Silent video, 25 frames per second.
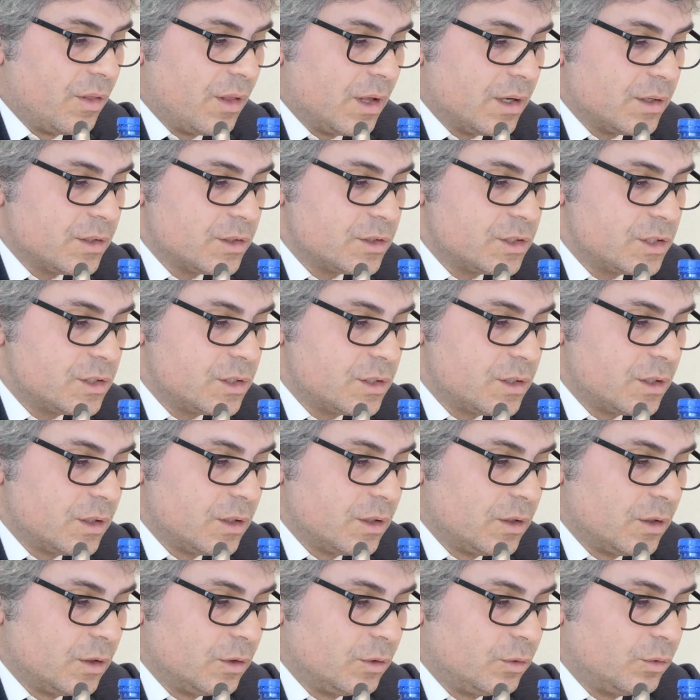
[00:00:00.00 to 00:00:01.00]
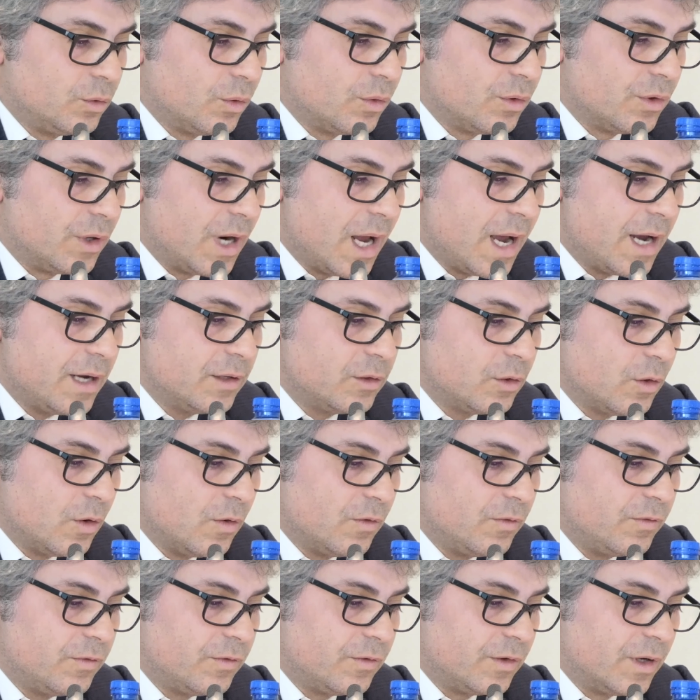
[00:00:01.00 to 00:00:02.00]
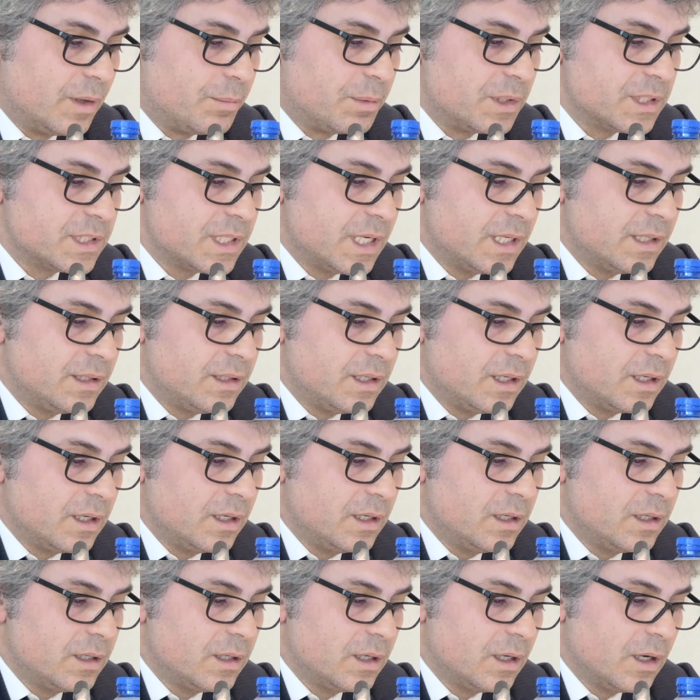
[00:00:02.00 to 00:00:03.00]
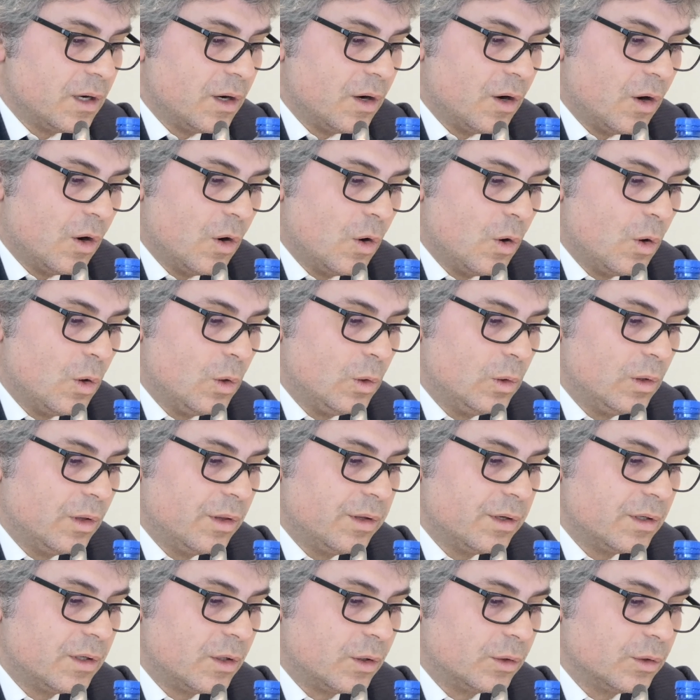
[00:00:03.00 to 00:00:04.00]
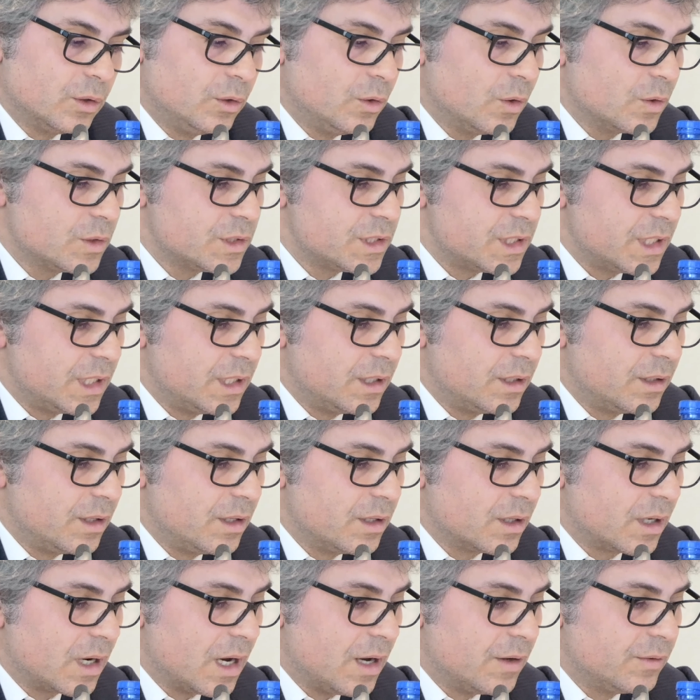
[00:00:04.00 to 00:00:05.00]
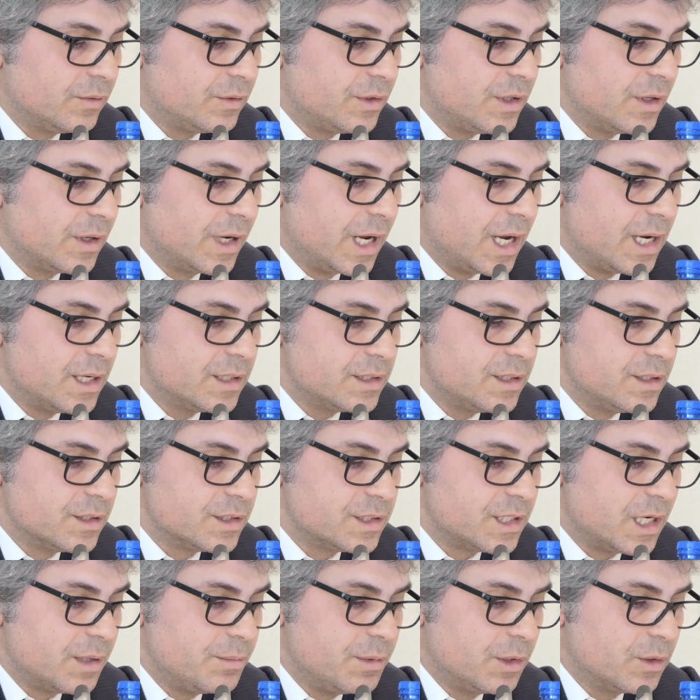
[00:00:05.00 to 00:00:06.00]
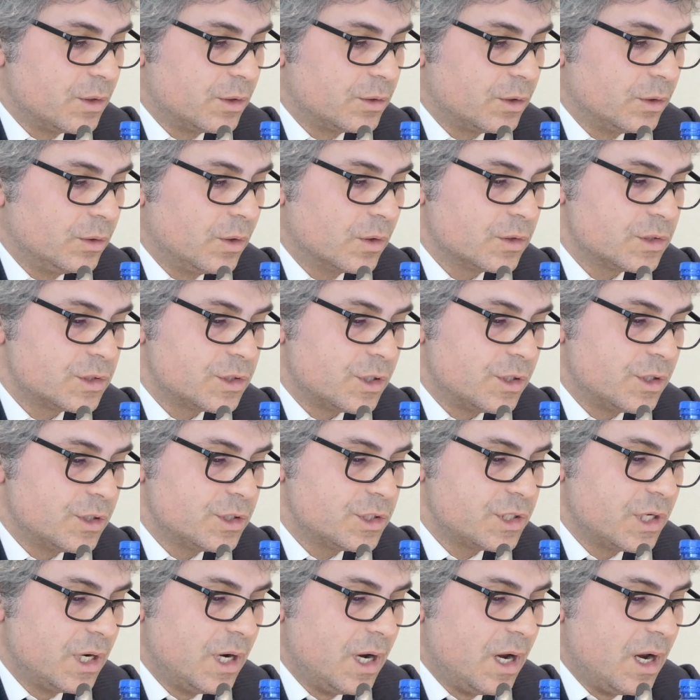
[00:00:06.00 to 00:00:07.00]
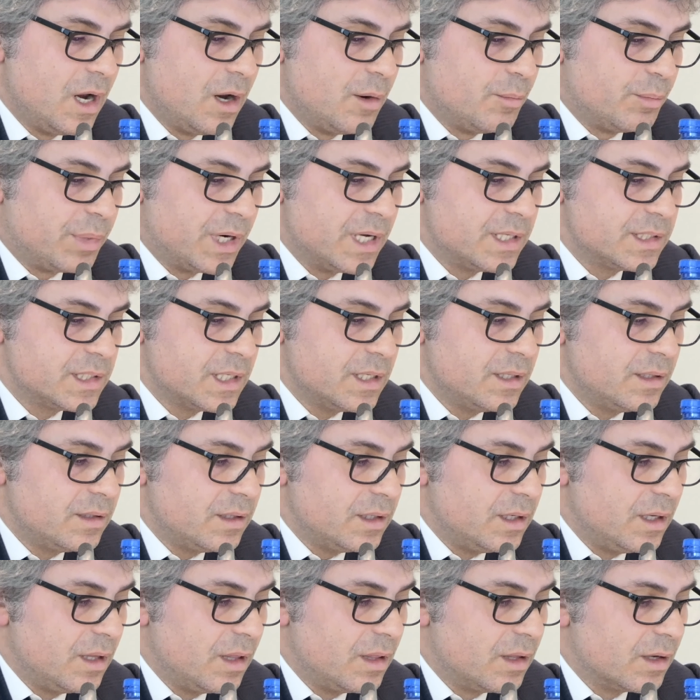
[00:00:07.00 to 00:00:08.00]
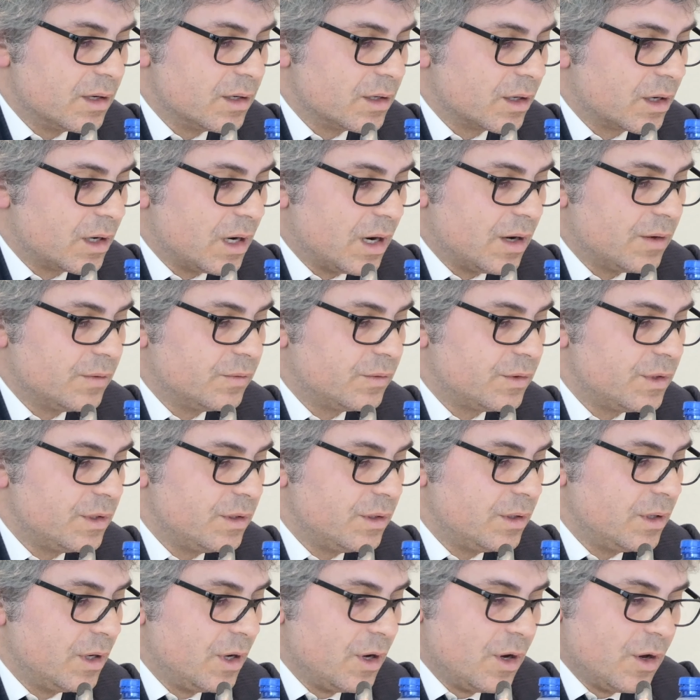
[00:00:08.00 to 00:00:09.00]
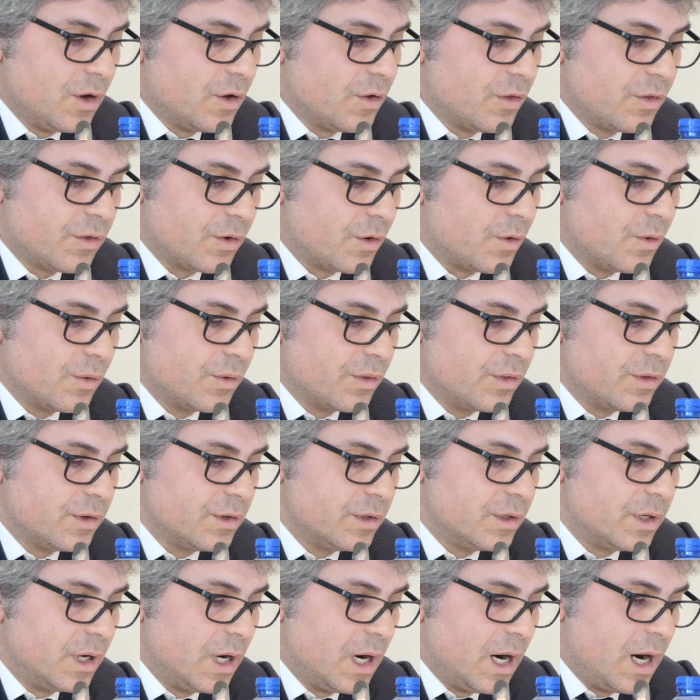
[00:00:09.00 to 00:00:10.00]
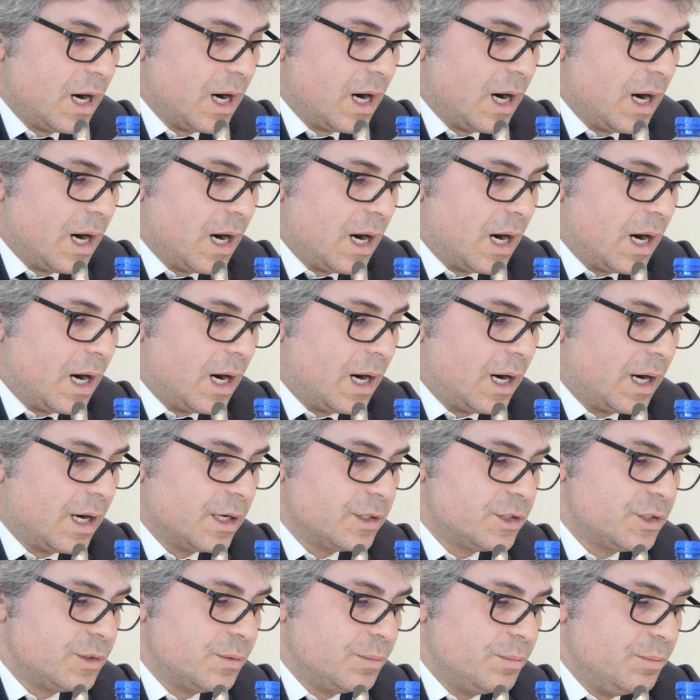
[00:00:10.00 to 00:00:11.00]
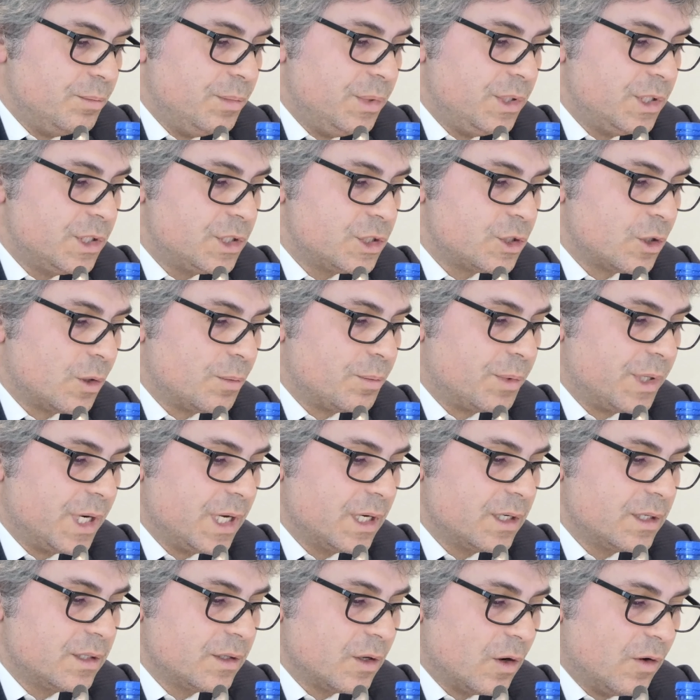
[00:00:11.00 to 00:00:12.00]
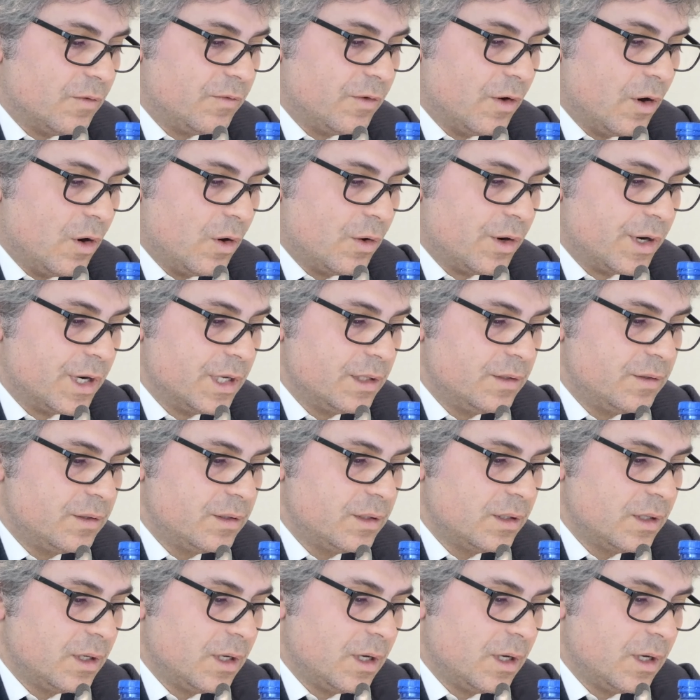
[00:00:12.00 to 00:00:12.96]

thus to the right of representing all the Orthodox in the country against the Serbian Orthodox Church present in the country through the Archbishopric of Ohrid,